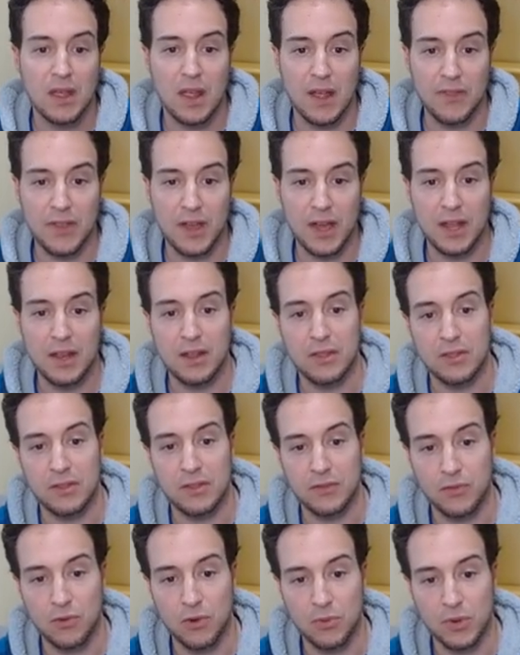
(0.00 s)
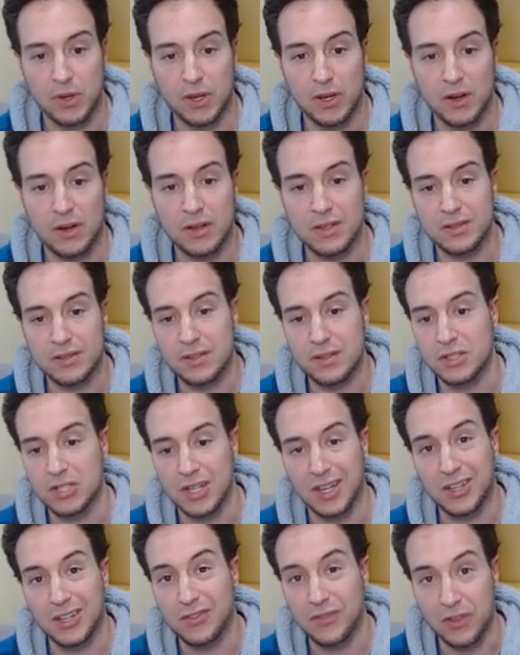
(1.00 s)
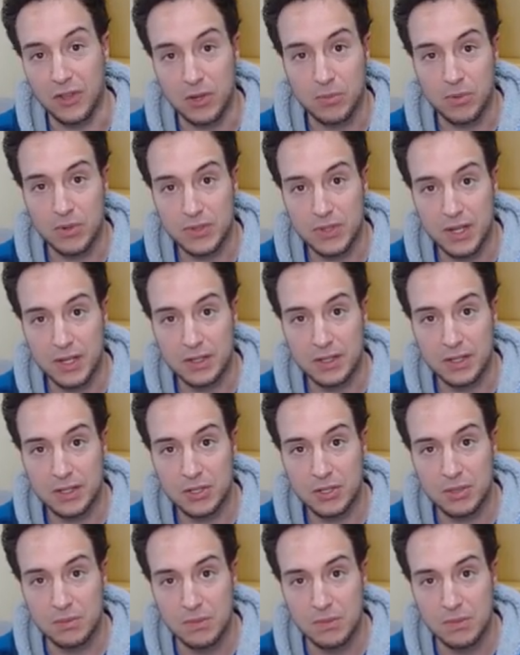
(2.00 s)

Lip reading: And then the fourth one here is the change failure percentage,